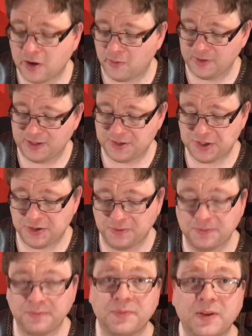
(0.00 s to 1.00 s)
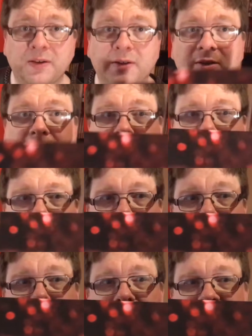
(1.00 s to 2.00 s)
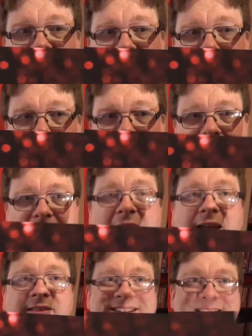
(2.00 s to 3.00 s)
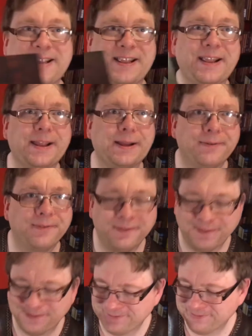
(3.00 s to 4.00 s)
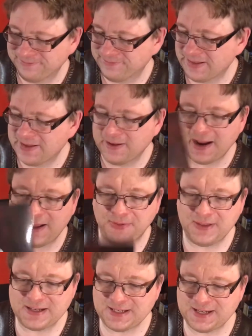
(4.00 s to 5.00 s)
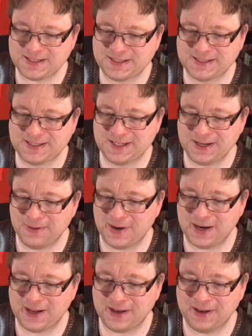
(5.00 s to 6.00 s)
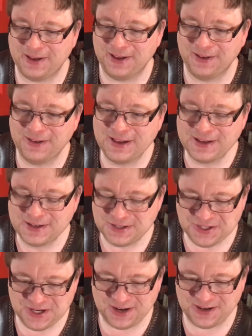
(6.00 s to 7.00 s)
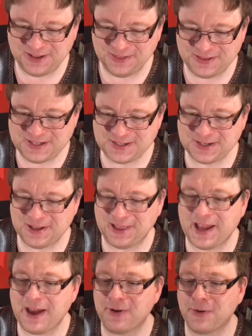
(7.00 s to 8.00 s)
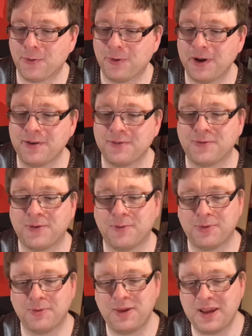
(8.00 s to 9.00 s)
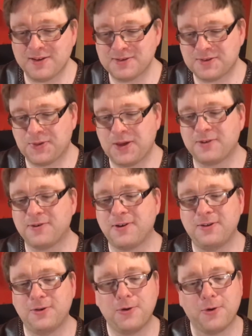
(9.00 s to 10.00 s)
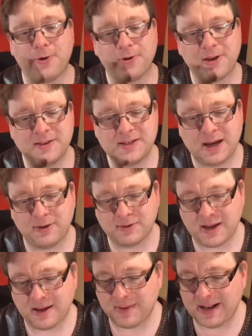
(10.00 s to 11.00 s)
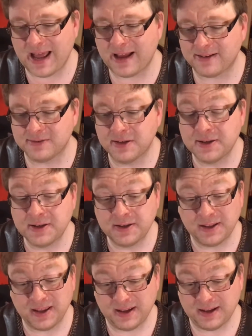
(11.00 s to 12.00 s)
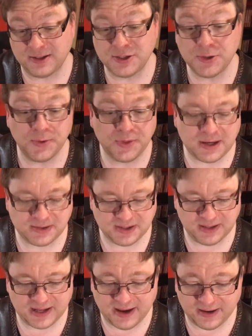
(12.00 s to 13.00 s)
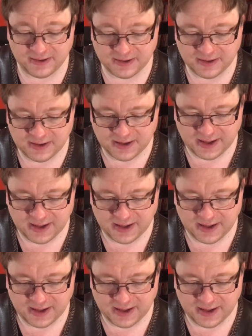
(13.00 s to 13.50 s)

Cohen issue. First we take Manhattan. And this is when this is a live recording from the Beacon Theatre in New York in downtown Manhattan in 2009,